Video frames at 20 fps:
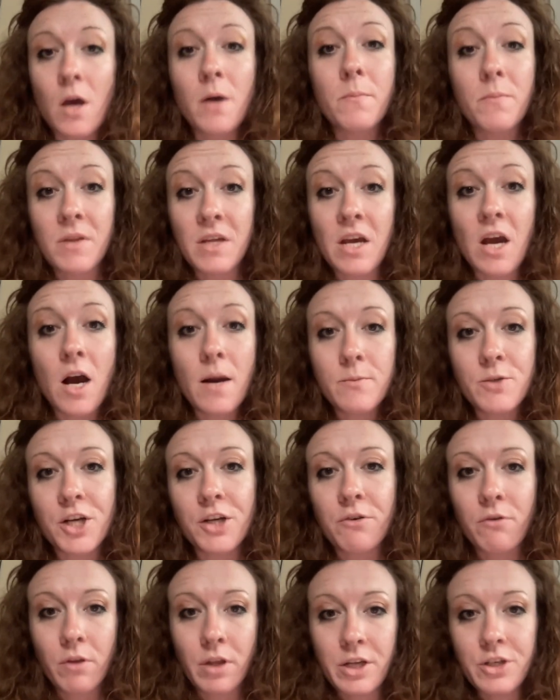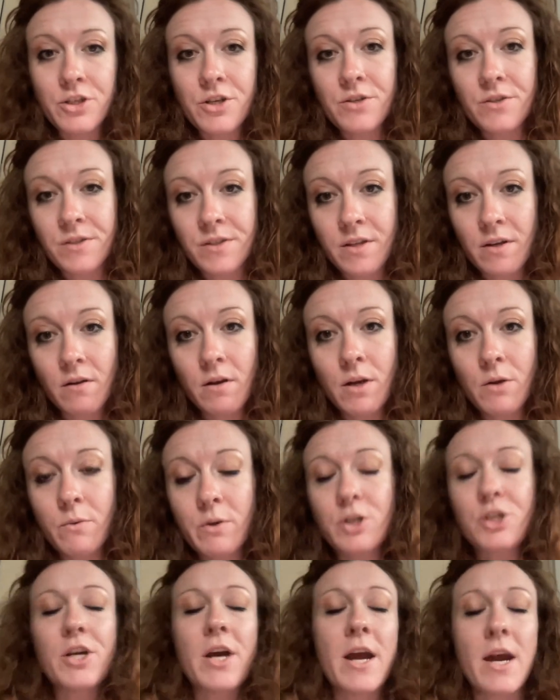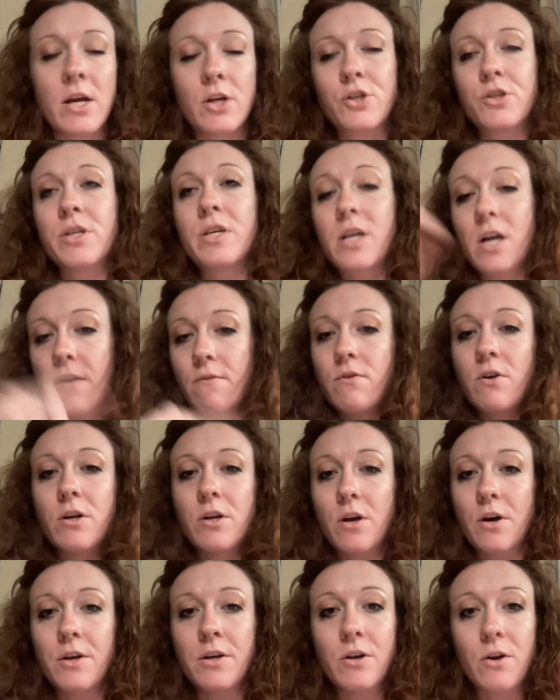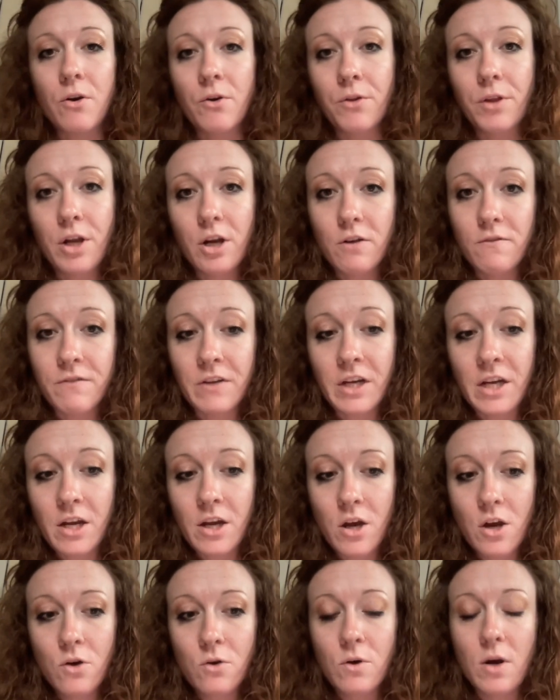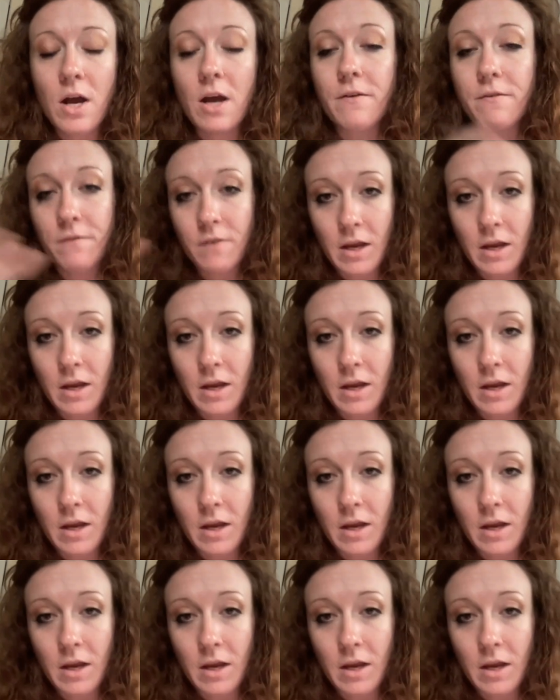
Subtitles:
the object relations theory, which I actually covered on an earlier video.